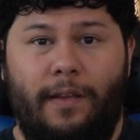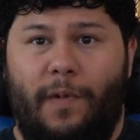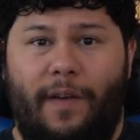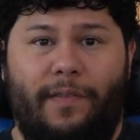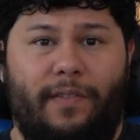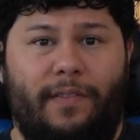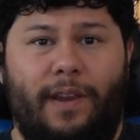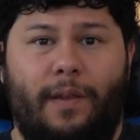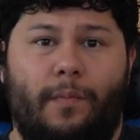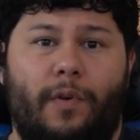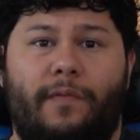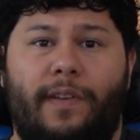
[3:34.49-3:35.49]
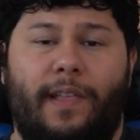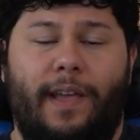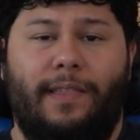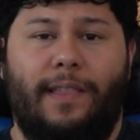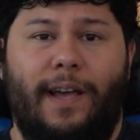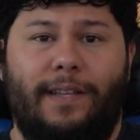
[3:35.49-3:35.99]
I haven't seen a movie
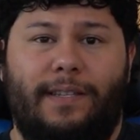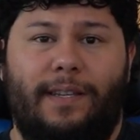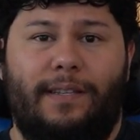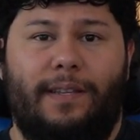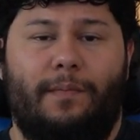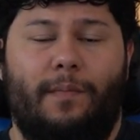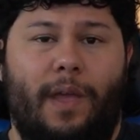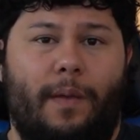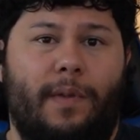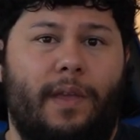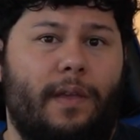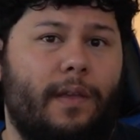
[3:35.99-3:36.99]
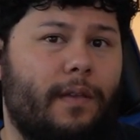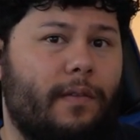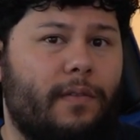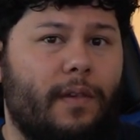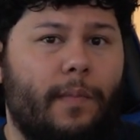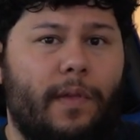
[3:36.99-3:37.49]
like that since like maybe
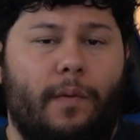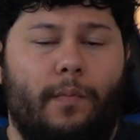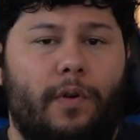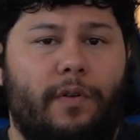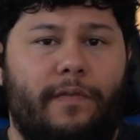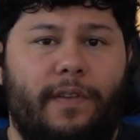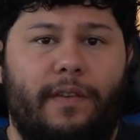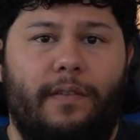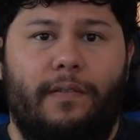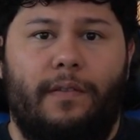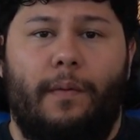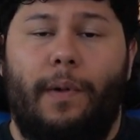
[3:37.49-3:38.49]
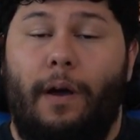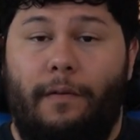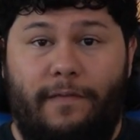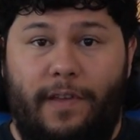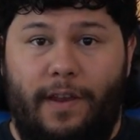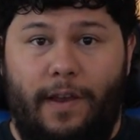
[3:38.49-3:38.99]
some of the movies
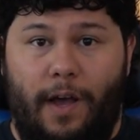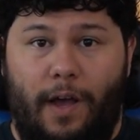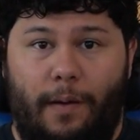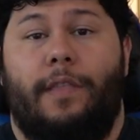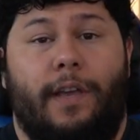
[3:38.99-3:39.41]
about Vietnam.